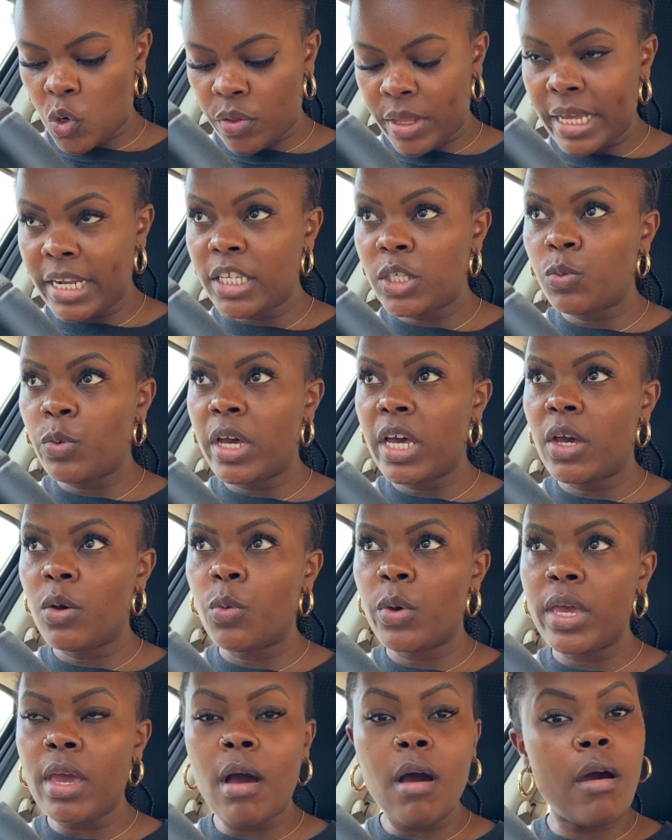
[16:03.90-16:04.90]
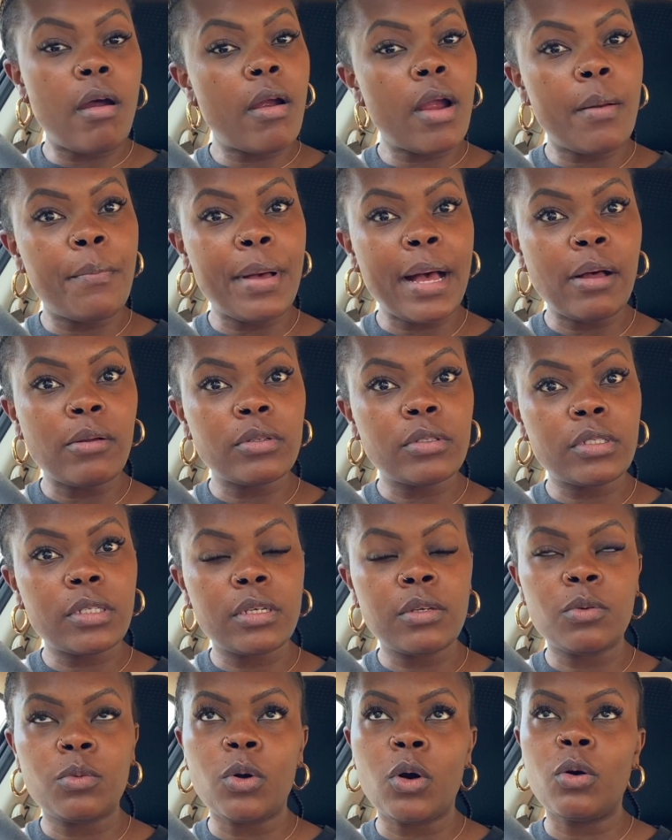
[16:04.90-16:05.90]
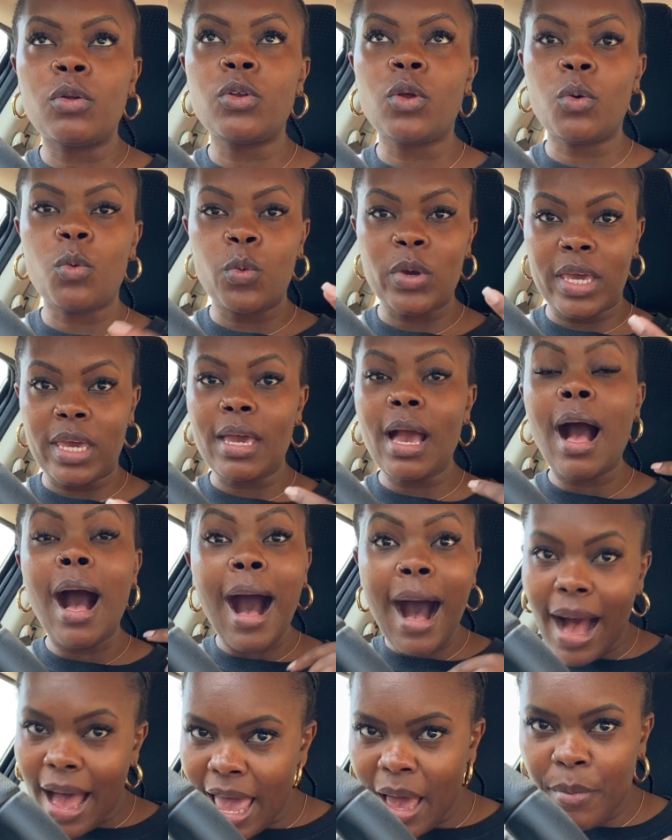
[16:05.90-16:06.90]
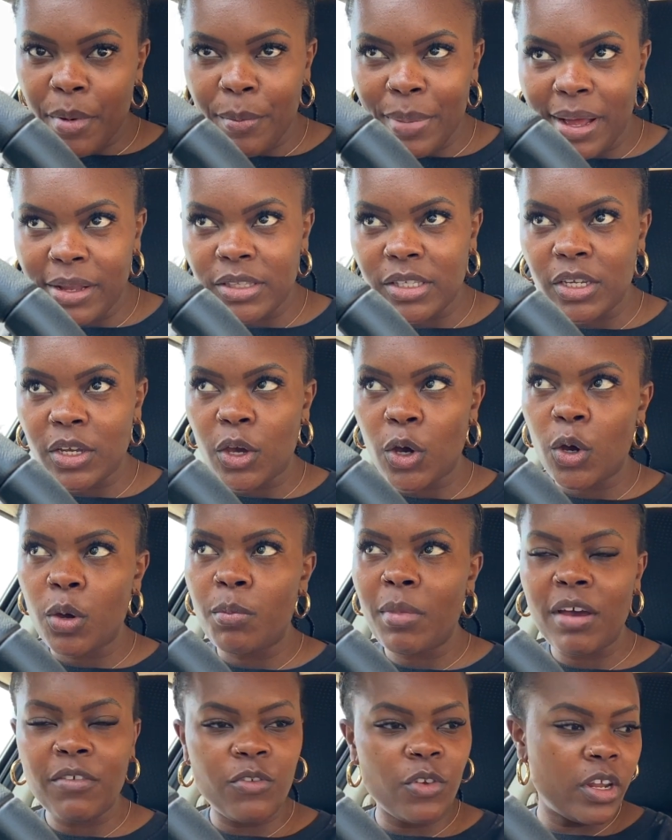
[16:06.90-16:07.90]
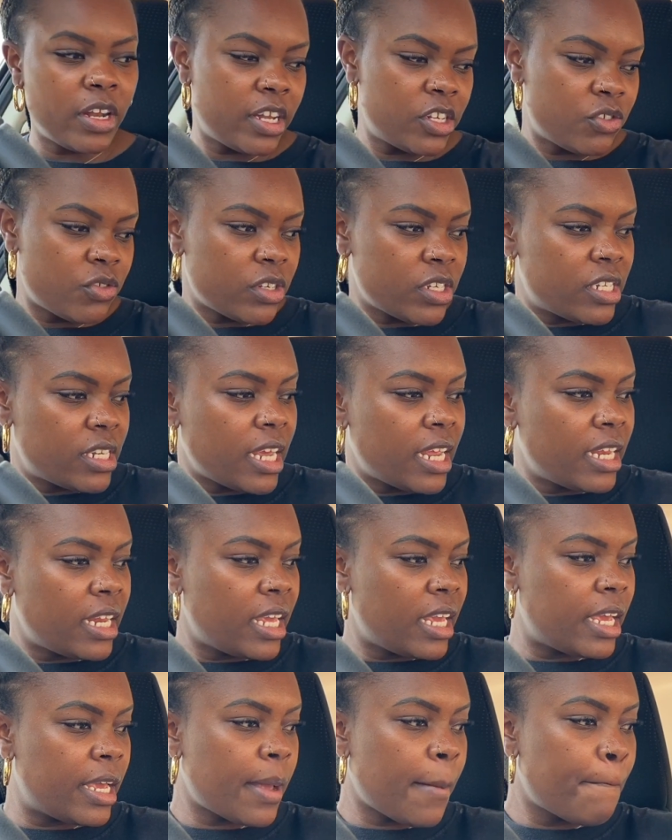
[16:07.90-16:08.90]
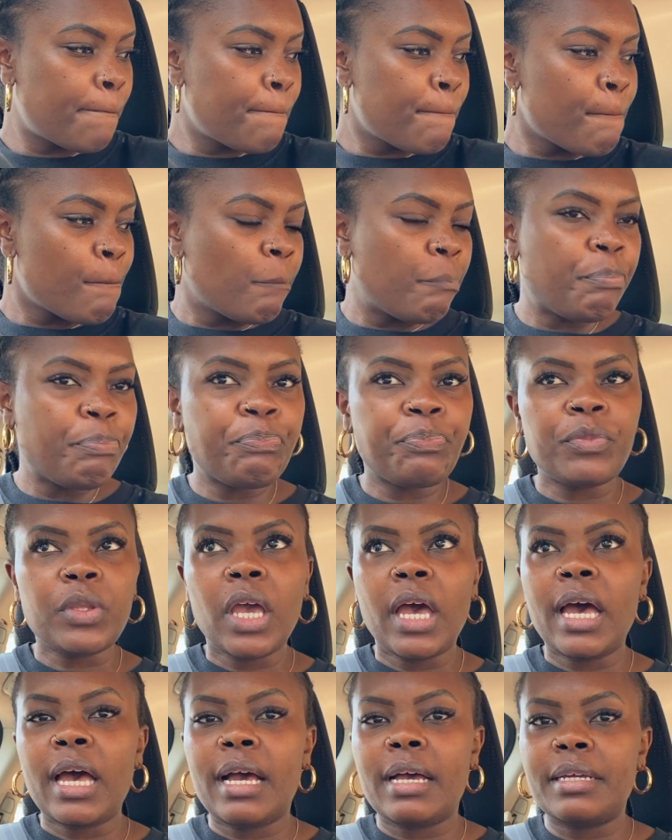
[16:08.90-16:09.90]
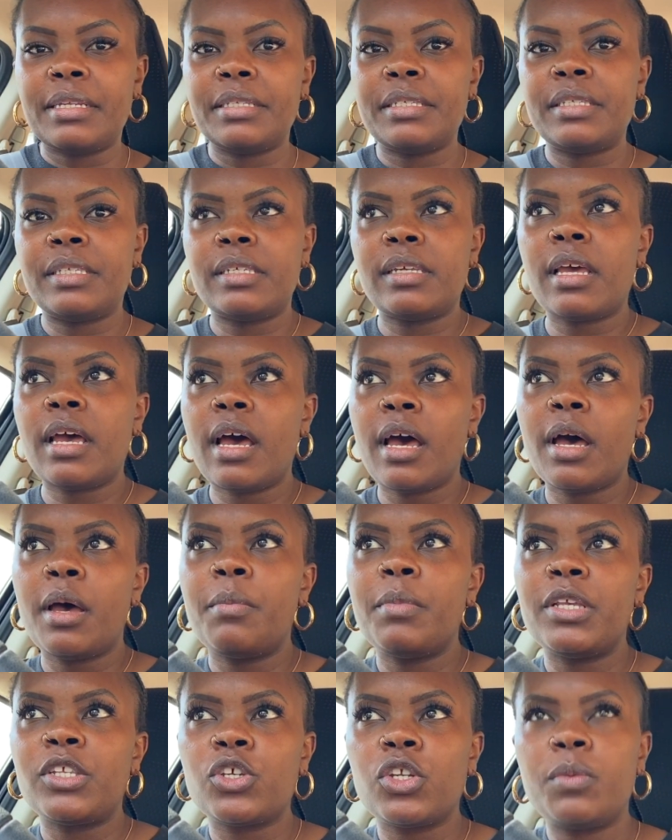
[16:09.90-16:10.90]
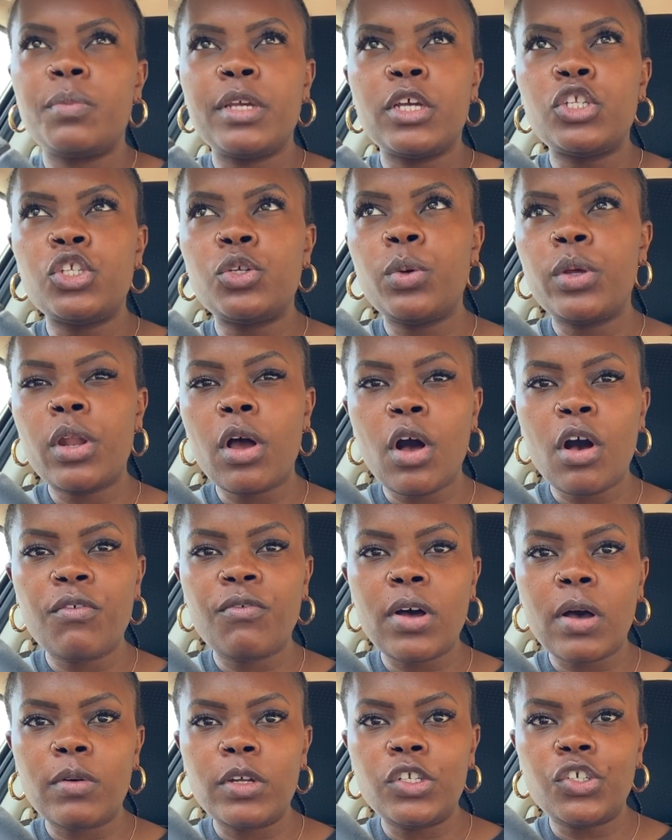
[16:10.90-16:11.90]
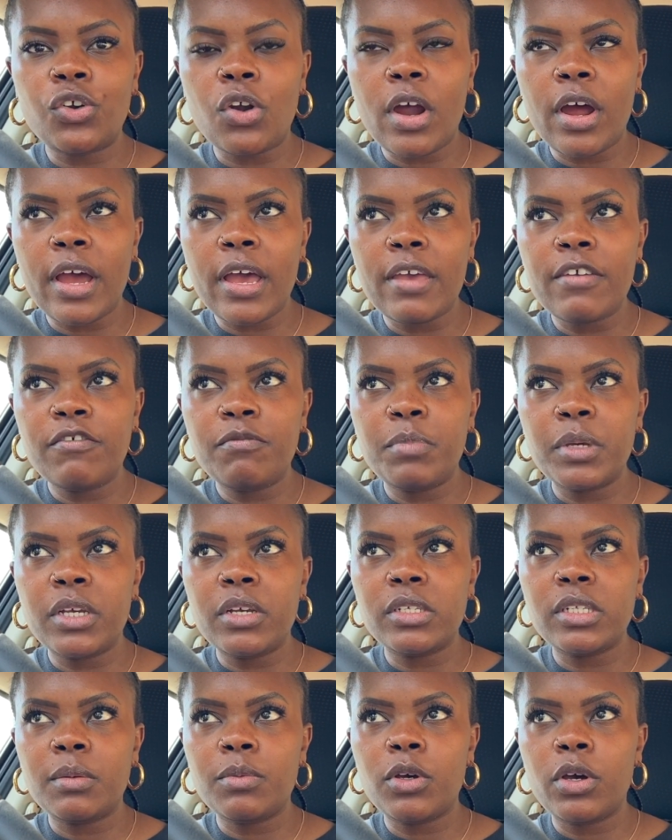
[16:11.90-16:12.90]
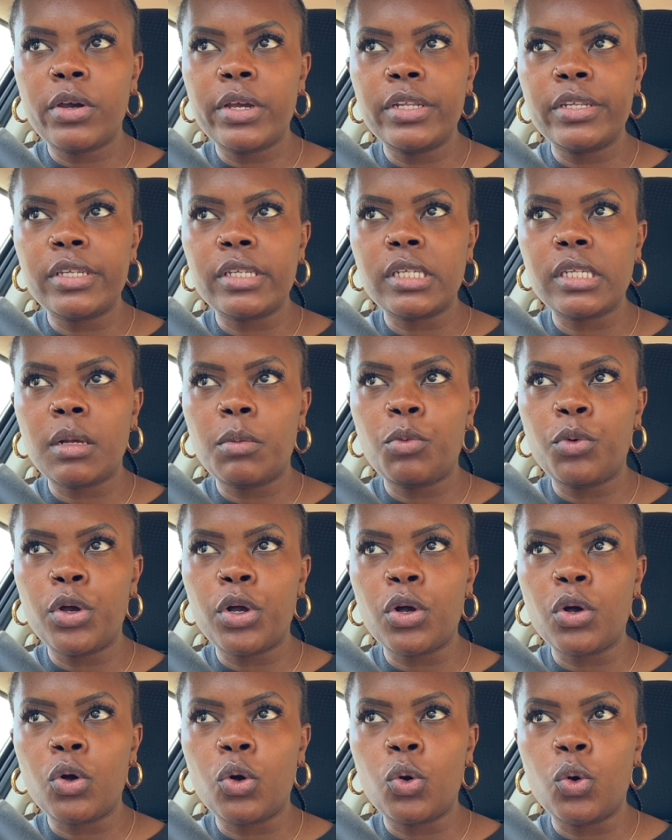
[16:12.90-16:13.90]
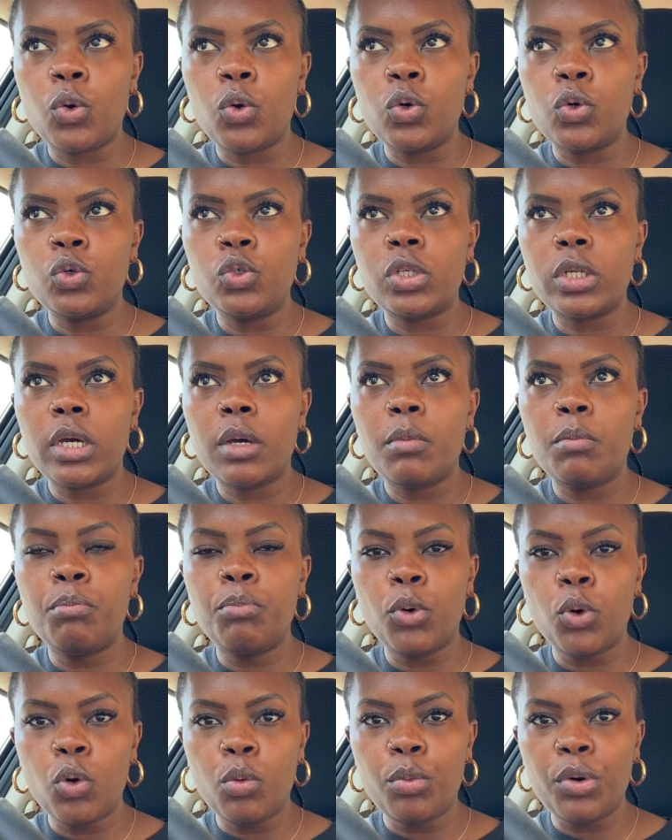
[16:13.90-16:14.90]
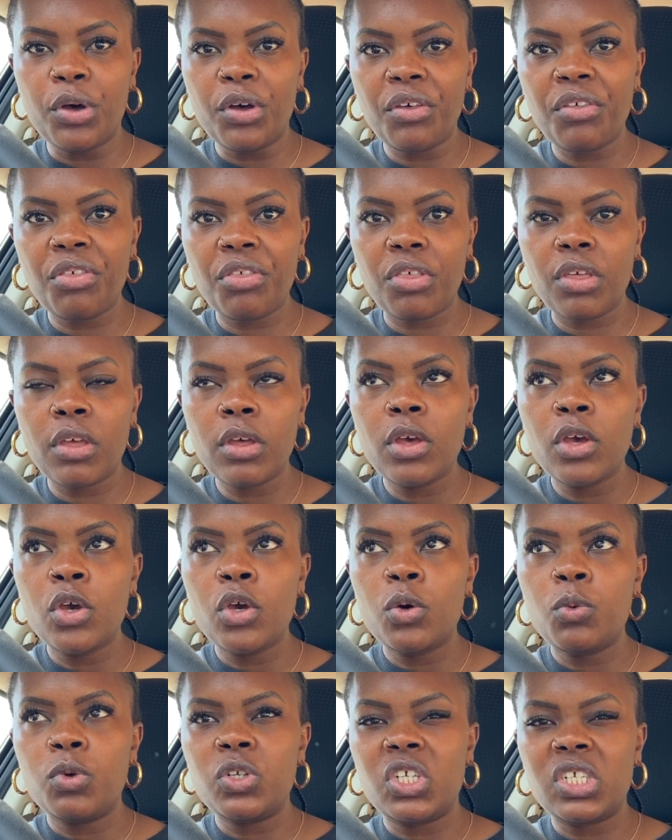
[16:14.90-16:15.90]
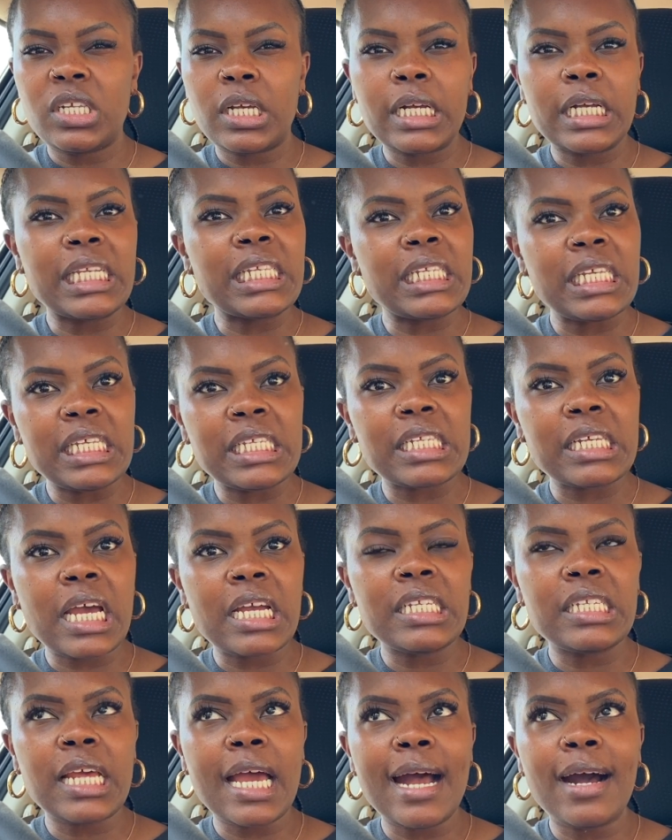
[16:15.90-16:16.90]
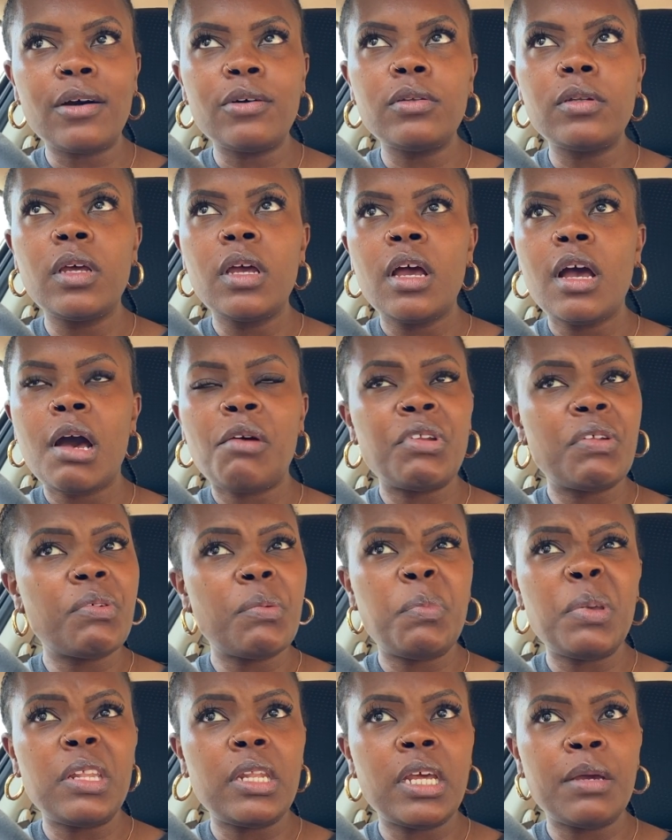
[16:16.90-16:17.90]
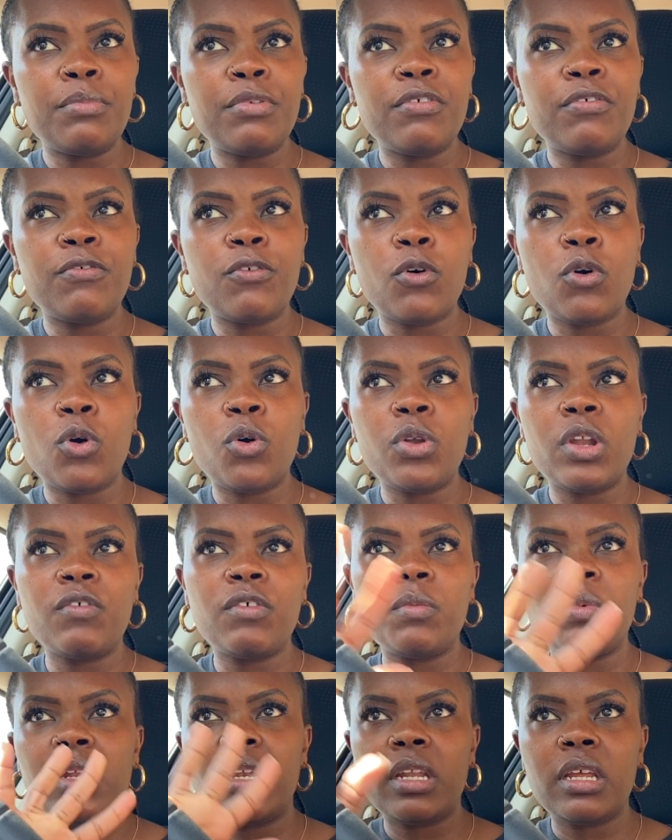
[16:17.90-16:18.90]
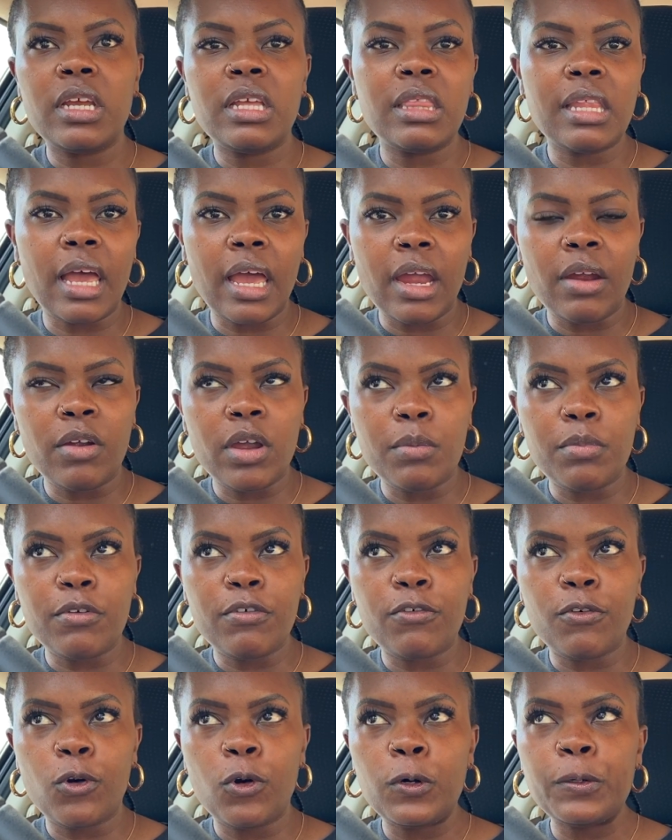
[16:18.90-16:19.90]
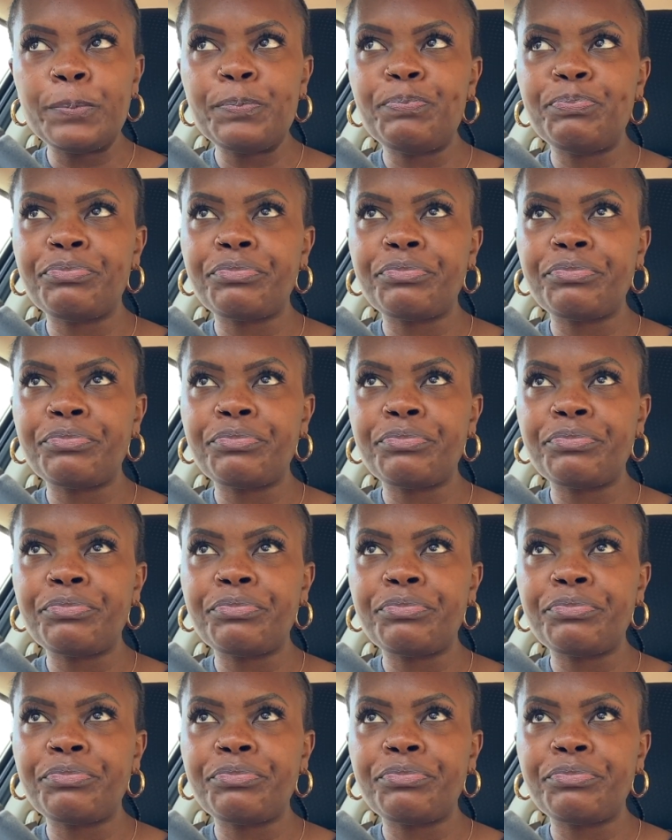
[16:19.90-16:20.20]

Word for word: that is where we are about well not we i am about to go matthew and ezra are staying here and um, it's going to be a two and a half hour drive because i'm going to somewhere called bournemouth which is like a seaside town i've never been there before never been in that area before